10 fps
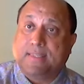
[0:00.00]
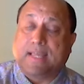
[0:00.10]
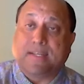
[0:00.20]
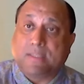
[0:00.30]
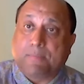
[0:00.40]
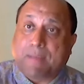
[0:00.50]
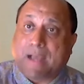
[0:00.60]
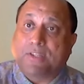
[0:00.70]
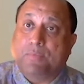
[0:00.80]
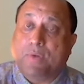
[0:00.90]
that is the part
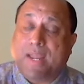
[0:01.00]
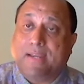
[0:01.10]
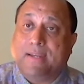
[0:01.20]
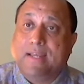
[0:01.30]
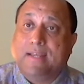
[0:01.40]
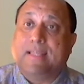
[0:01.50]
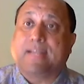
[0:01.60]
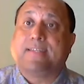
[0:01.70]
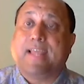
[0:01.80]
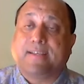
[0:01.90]
of the brain
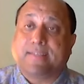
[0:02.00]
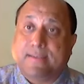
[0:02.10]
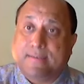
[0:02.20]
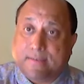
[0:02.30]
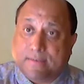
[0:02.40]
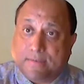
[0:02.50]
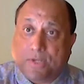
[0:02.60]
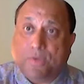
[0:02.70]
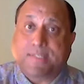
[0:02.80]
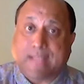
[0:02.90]
that takes in,
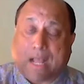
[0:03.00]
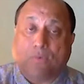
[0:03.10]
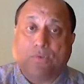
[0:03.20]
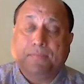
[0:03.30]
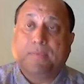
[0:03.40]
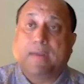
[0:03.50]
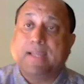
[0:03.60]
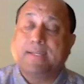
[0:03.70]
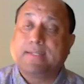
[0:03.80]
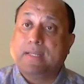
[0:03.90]
sound, right?